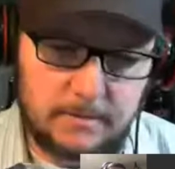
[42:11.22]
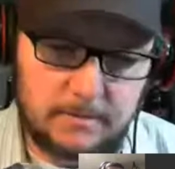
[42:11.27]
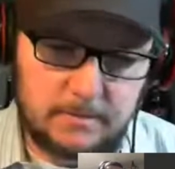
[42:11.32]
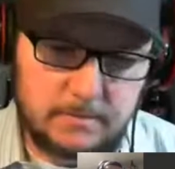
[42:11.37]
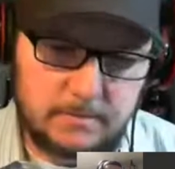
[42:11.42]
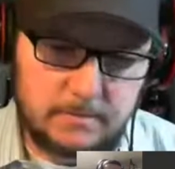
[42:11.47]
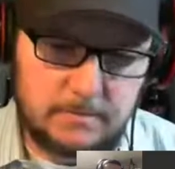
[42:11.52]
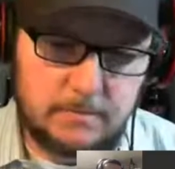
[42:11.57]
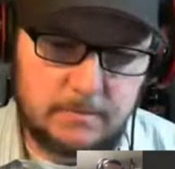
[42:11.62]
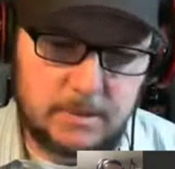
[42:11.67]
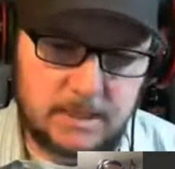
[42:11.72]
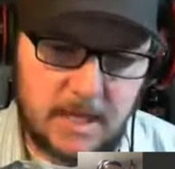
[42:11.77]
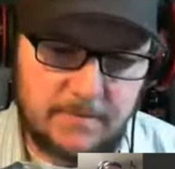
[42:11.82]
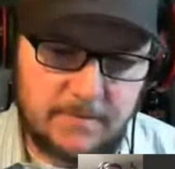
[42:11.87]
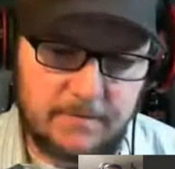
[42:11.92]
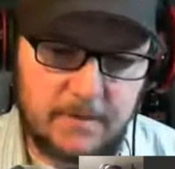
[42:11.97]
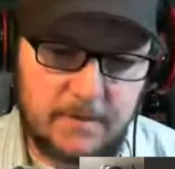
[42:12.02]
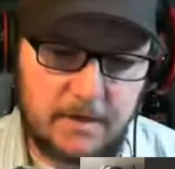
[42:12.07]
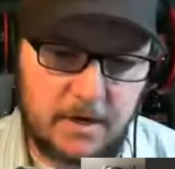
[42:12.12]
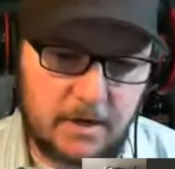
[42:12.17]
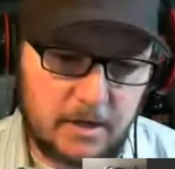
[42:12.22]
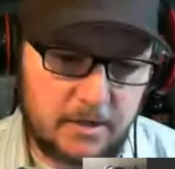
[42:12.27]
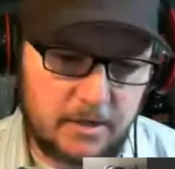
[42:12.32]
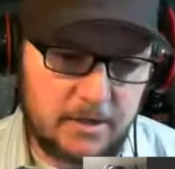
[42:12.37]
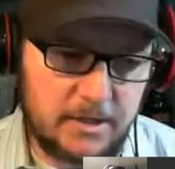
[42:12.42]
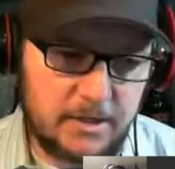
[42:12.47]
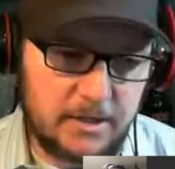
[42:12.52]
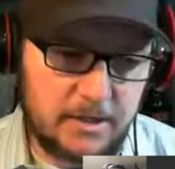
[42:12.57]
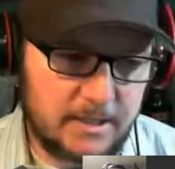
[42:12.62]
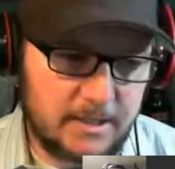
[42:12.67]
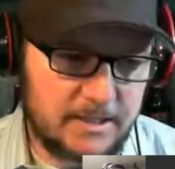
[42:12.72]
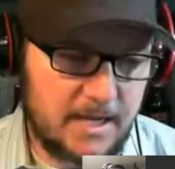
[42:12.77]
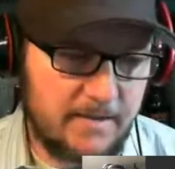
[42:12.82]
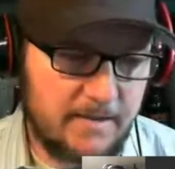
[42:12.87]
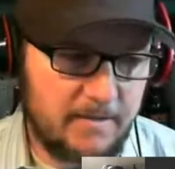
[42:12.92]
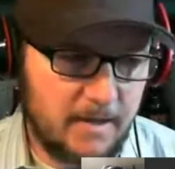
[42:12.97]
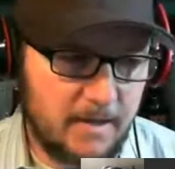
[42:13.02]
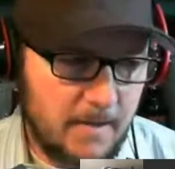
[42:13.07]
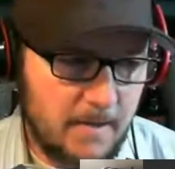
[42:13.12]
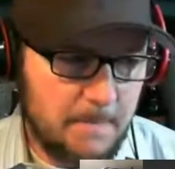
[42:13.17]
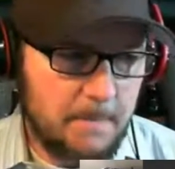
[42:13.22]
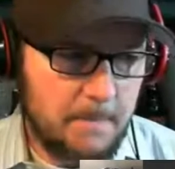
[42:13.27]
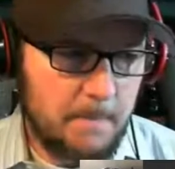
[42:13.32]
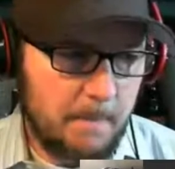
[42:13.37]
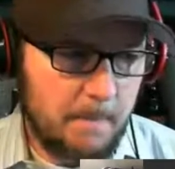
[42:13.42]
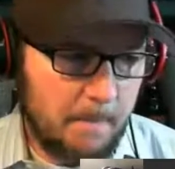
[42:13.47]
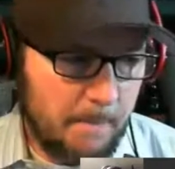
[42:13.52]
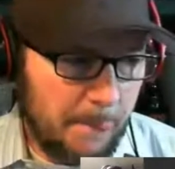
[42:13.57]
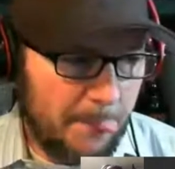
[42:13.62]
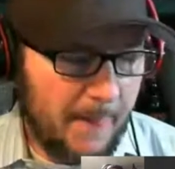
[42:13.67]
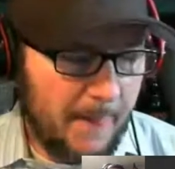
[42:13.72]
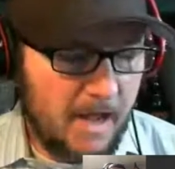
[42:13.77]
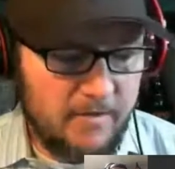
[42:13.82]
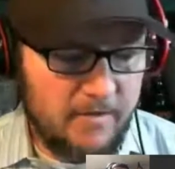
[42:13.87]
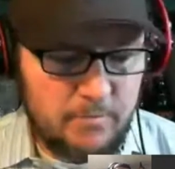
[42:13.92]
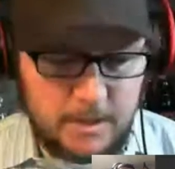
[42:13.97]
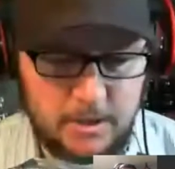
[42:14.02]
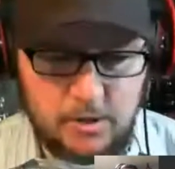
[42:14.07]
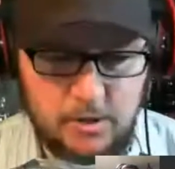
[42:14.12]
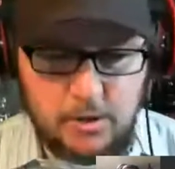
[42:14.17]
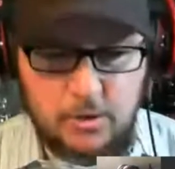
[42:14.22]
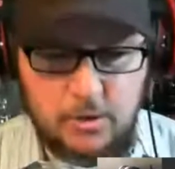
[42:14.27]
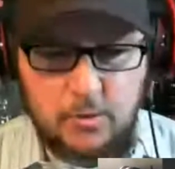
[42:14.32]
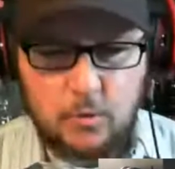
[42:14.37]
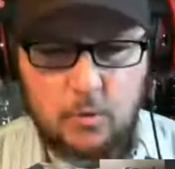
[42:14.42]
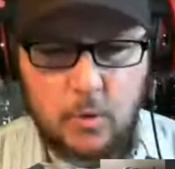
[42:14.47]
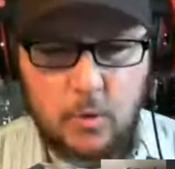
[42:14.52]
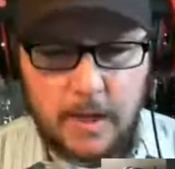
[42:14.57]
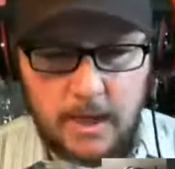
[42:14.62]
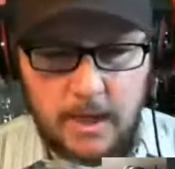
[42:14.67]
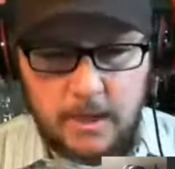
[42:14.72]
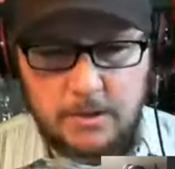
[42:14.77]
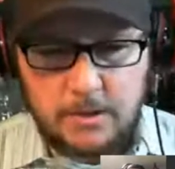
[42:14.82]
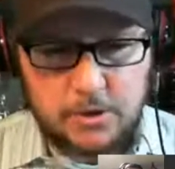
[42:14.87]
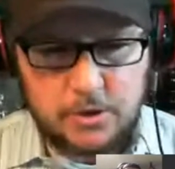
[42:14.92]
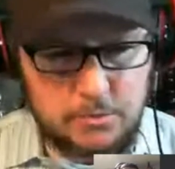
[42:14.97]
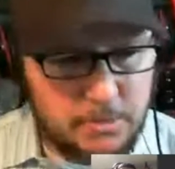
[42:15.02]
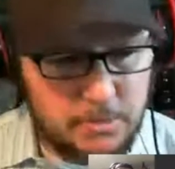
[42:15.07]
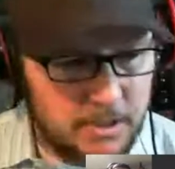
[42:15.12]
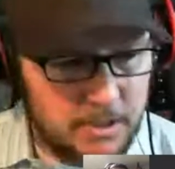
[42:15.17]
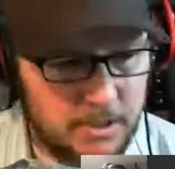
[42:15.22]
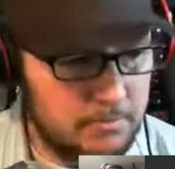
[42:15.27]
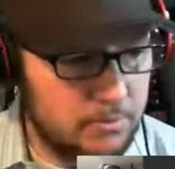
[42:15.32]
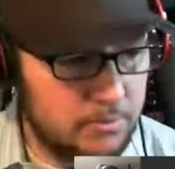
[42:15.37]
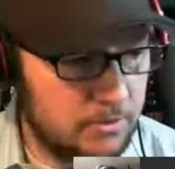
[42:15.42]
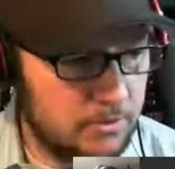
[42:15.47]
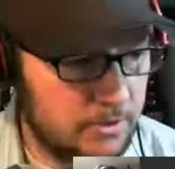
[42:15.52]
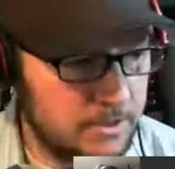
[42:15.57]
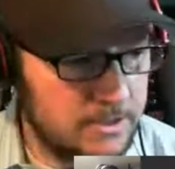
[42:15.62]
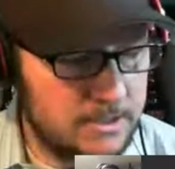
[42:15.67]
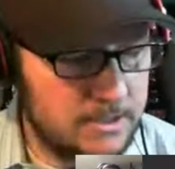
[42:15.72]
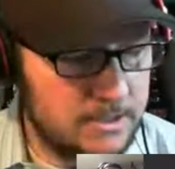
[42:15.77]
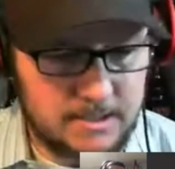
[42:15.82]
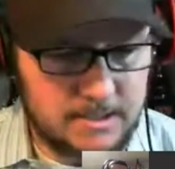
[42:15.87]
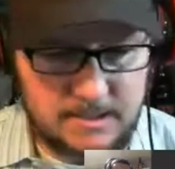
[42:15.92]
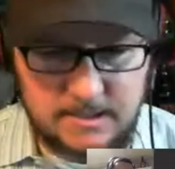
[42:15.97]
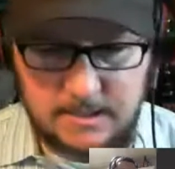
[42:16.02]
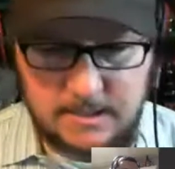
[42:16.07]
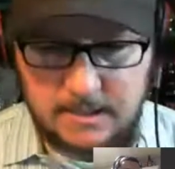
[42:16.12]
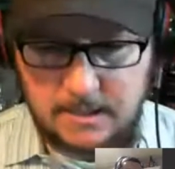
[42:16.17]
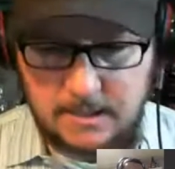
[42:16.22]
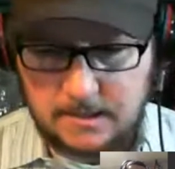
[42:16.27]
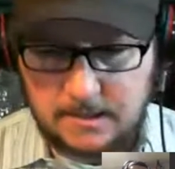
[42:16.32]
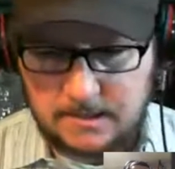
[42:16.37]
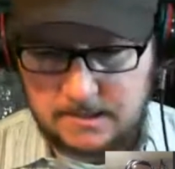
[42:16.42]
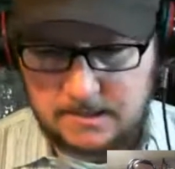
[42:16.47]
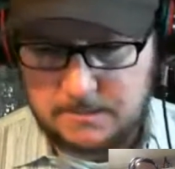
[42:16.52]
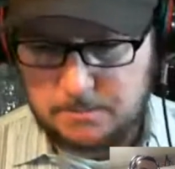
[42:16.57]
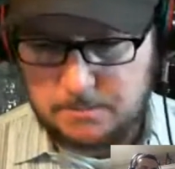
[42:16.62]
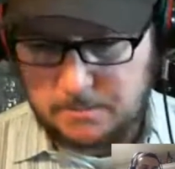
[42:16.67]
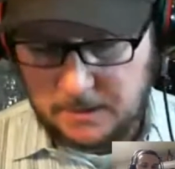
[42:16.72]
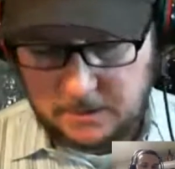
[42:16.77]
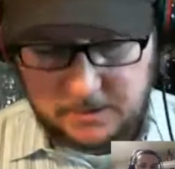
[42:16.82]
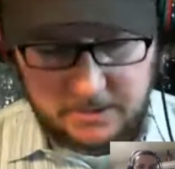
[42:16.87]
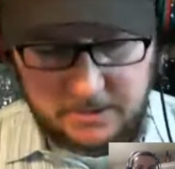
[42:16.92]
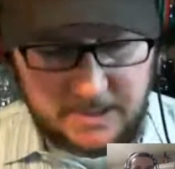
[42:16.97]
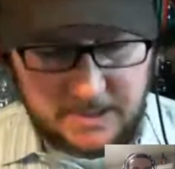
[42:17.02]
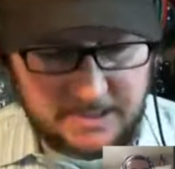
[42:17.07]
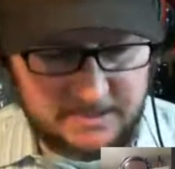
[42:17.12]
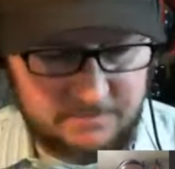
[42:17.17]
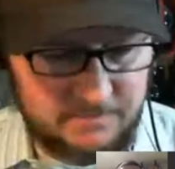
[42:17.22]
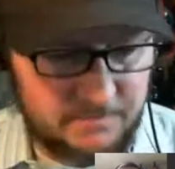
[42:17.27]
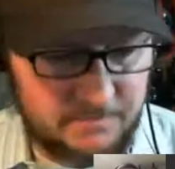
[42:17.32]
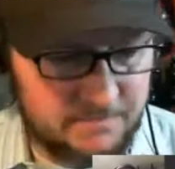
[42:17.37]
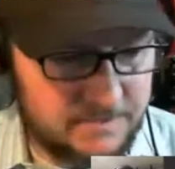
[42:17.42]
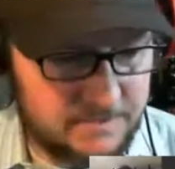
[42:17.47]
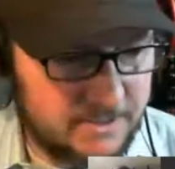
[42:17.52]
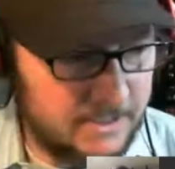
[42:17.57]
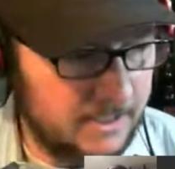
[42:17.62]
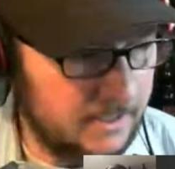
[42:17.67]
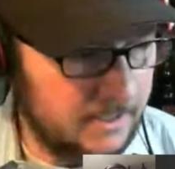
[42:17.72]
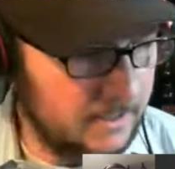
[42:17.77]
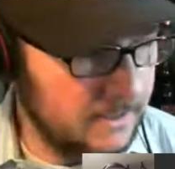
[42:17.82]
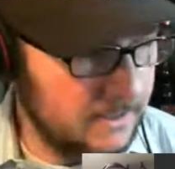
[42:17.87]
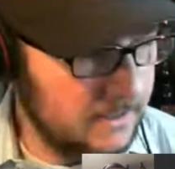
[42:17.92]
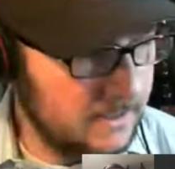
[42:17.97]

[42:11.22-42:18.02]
stuff that are good because I've I've been to way too many breweries this year, this in 2015,